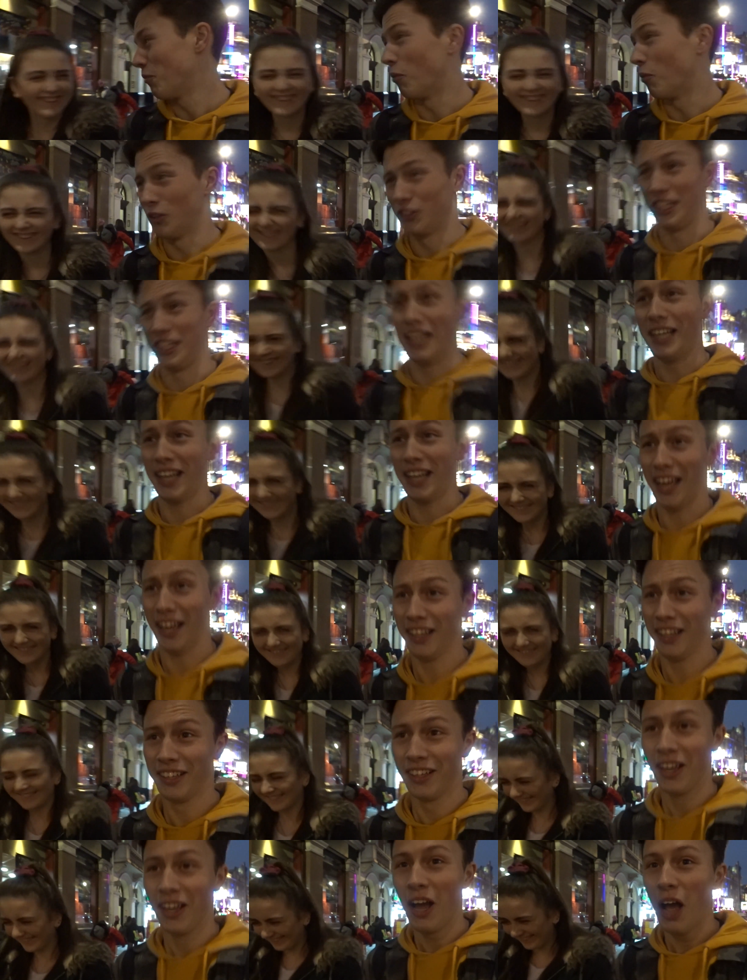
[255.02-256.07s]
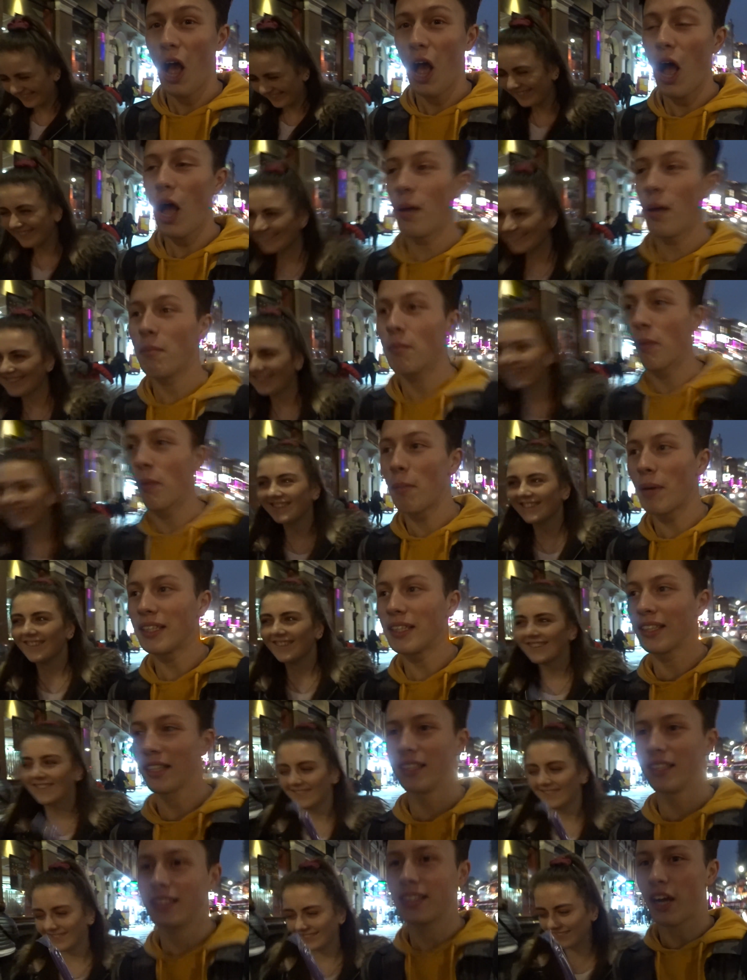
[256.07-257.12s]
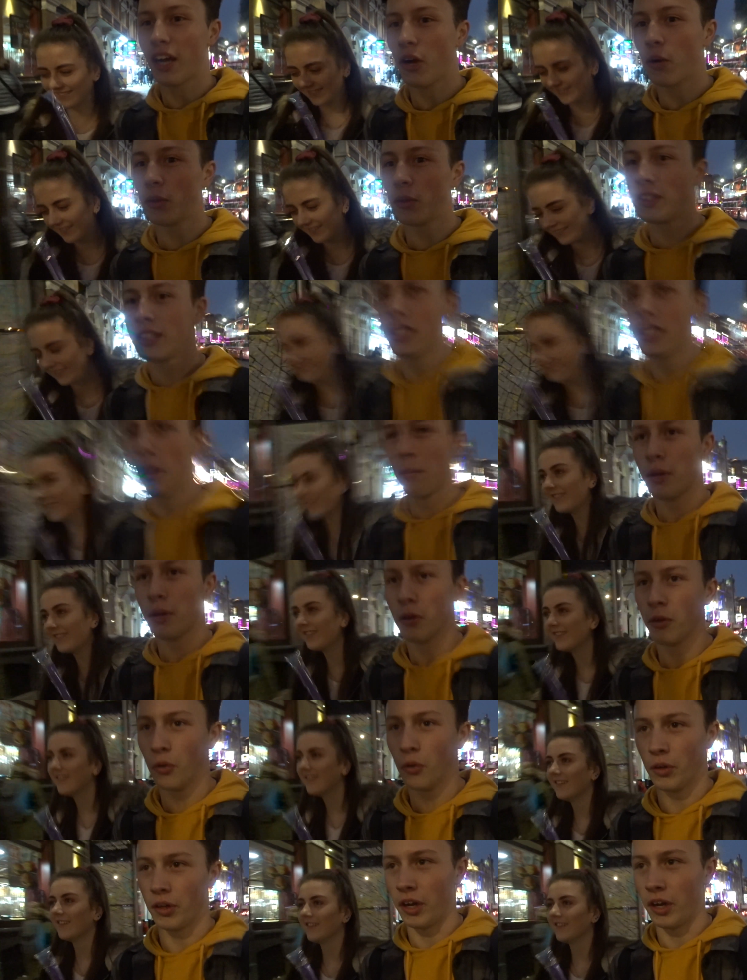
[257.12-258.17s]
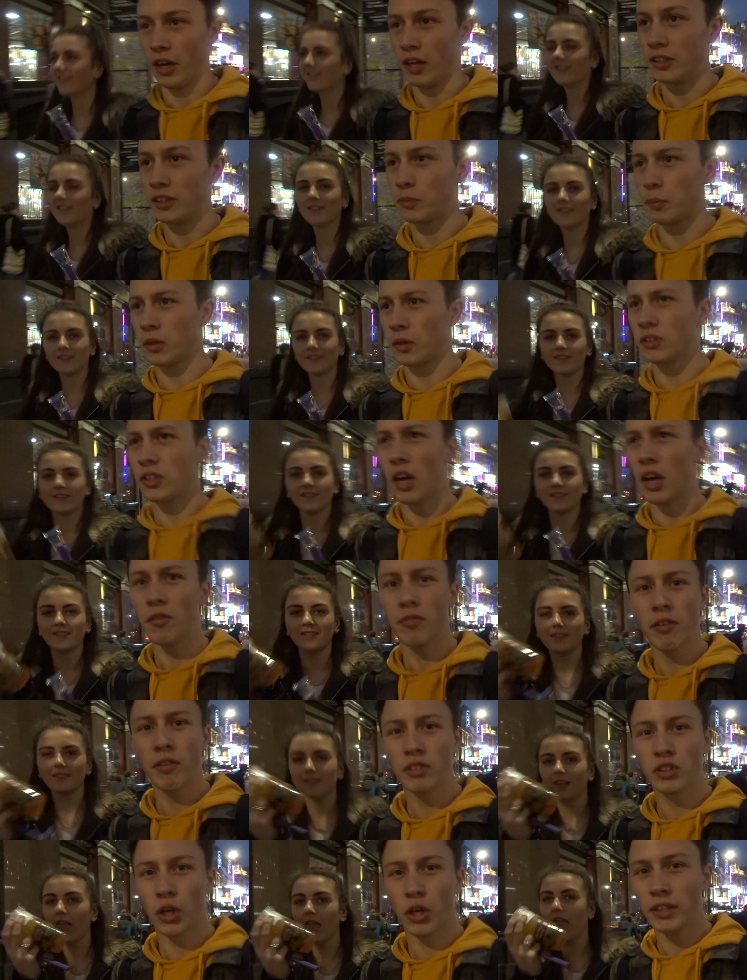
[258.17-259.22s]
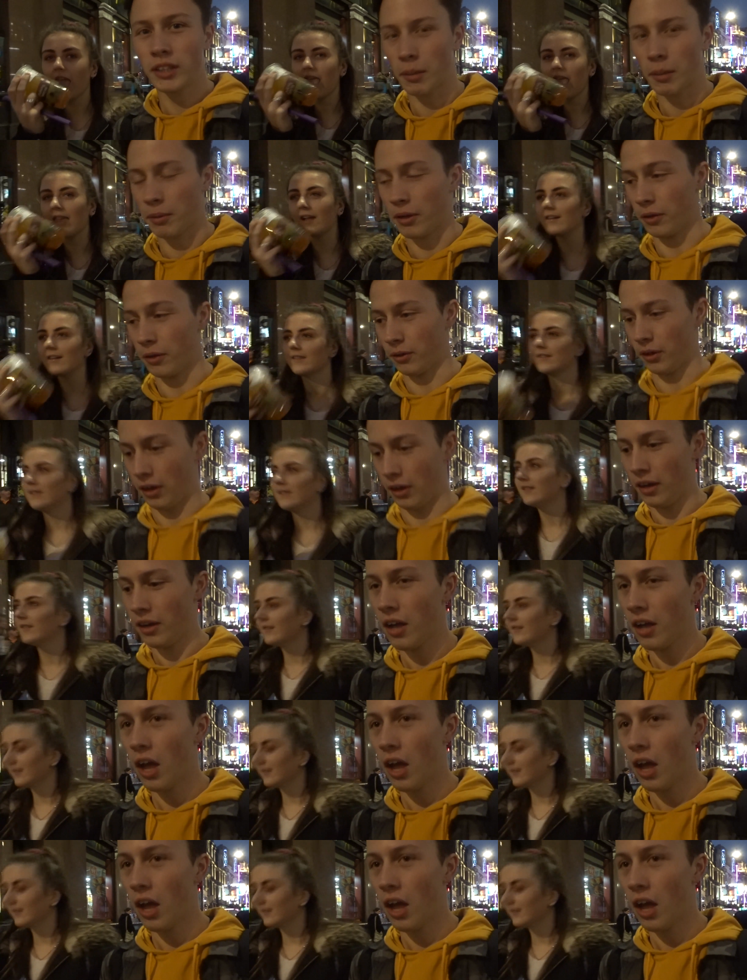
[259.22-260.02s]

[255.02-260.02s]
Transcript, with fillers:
Speaker 1: it was not yeah. Um, but basically Sarah wanted tapioca in hers because I've never tried tapioca.